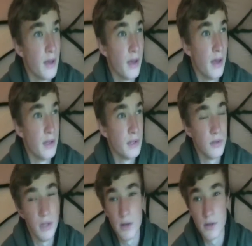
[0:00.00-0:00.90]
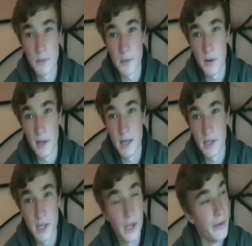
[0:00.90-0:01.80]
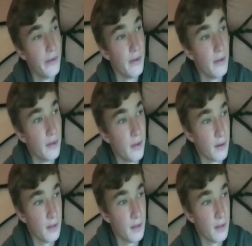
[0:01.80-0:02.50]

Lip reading: It's usually a good spot here, so I'm